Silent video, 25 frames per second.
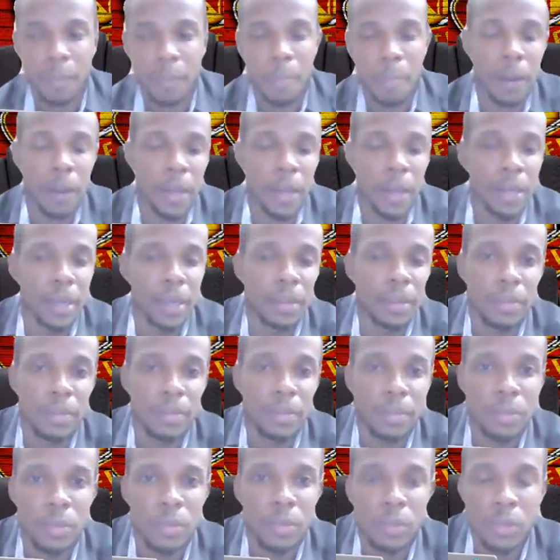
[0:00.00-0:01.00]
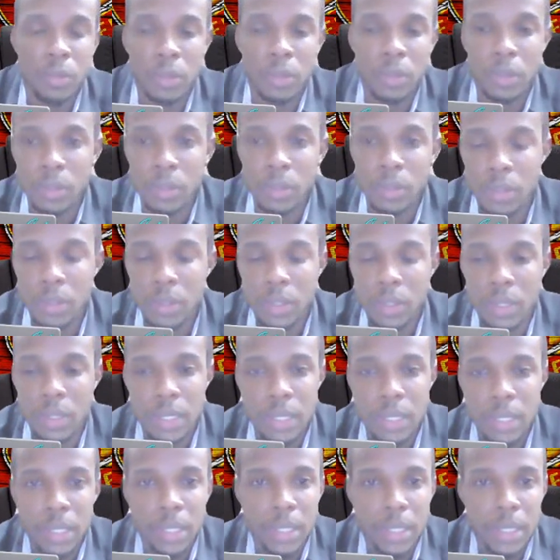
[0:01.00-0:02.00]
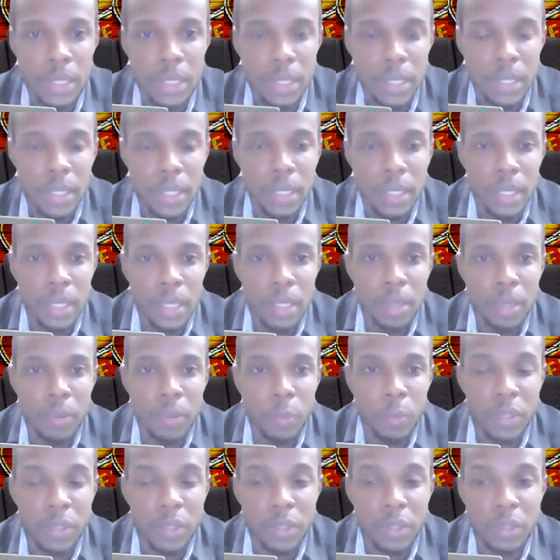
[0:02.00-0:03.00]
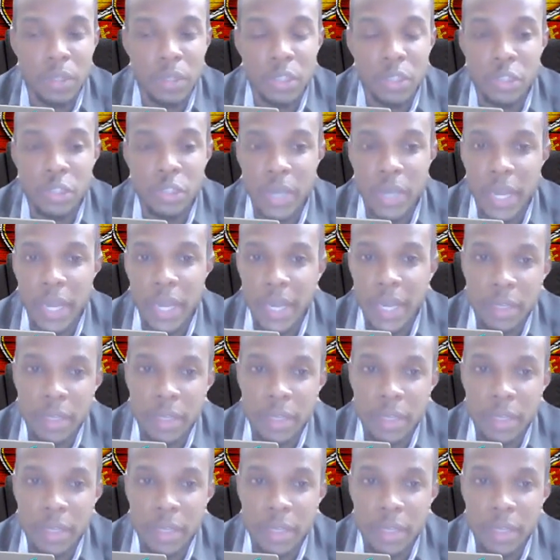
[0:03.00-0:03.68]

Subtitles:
All right, Bruno. You try.